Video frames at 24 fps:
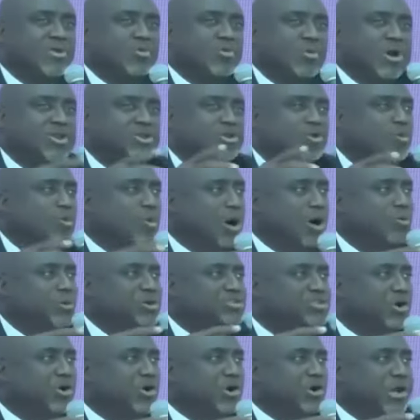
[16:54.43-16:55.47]
When you work
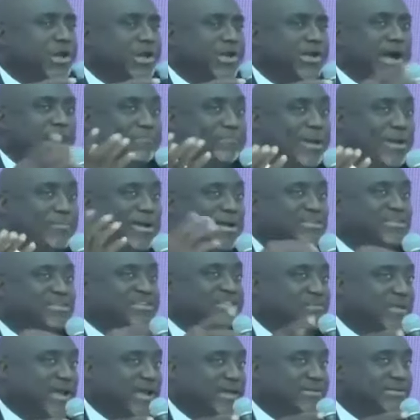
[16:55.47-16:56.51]
with your colleague and payment
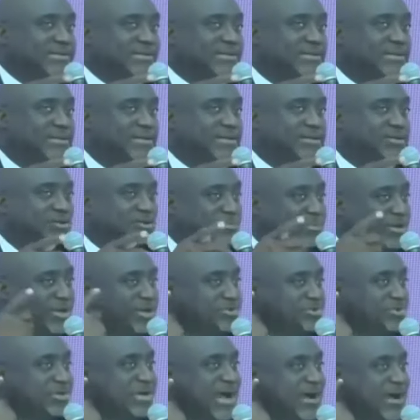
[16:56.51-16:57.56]
is made, you
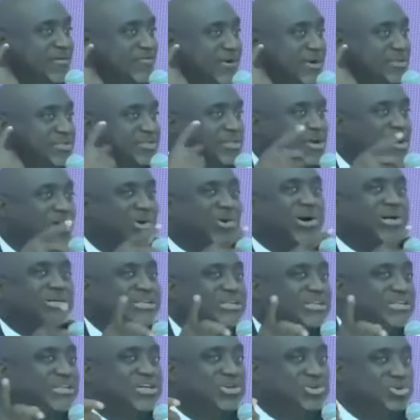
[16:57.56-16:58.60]
begin to hear voice.
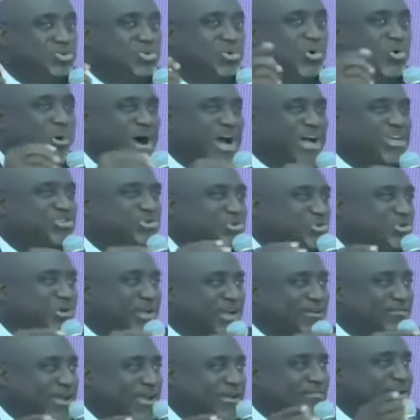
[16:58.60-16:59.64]
What did he do? Why should you give